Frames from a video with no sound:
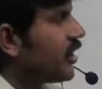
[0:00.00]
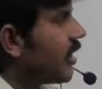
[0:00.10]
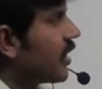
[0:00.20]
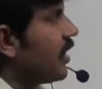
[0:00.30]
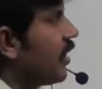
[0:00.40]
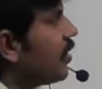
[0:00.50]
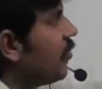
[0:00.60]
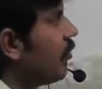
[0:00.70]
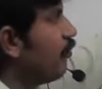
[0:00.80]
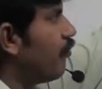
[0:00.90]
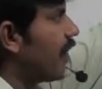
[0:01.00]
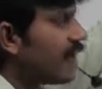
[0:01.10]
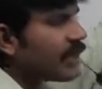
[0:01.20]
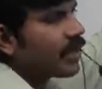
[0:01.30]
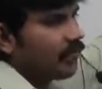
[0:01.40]
checked by
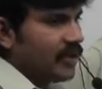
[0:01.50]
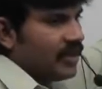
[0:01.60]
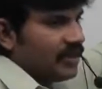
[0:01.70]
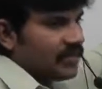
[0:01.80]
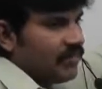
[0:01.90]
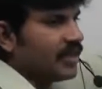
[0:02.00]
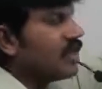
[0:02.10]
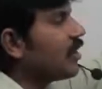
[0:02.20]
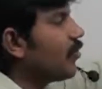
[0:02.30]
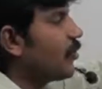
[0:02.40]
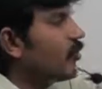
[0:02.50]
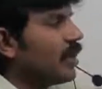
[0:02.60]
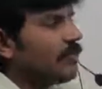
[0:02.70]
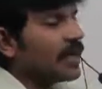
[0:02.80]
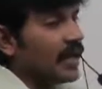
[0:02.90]
compiler, whether the
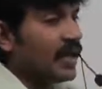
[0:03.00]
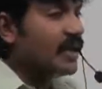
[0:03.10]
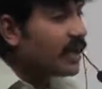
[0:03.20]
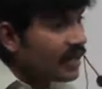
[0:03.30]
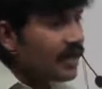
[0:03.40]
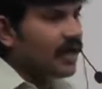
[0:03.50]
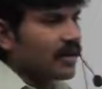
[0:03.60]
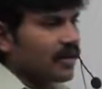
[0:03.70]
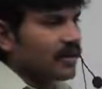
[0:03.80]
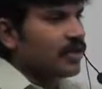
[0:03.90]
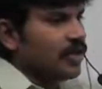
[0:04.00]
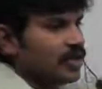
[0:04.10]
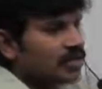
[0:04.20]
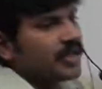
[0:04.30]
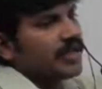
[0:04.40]
programmer handling or not,
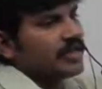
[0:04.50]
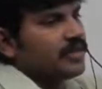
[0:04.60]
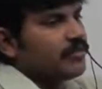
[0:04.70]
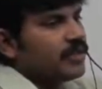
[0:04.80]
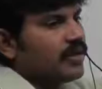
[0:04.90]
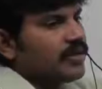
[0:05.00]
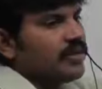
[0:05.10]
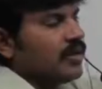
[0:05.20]
checked exception.